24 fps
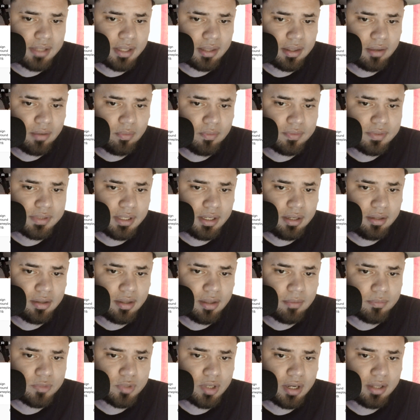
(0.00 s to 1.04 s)
I think we've seen
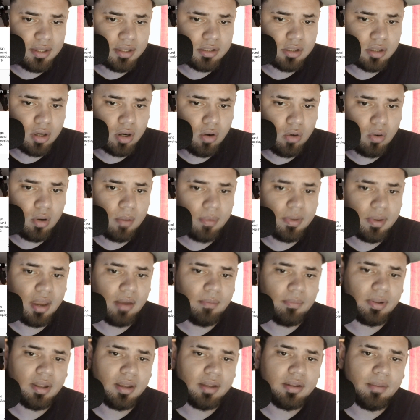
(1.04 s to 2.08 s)
them try this co-op
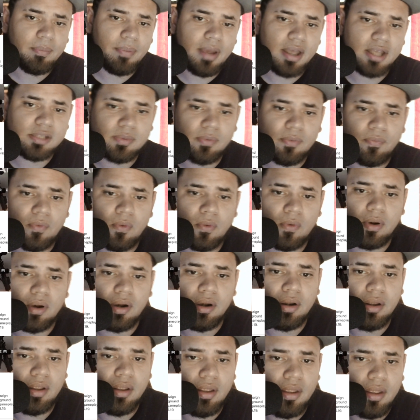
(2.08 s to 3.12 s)
gameplay in the past
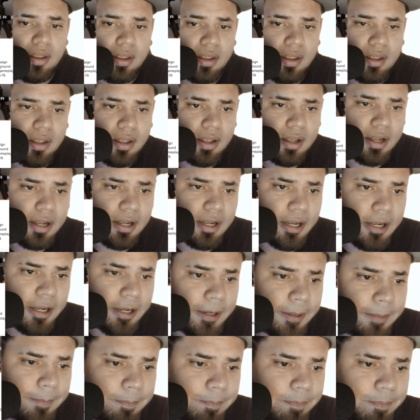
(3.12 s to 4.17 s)
before.
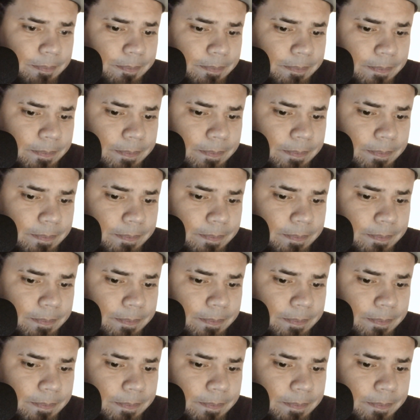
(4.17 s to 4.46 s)
Um,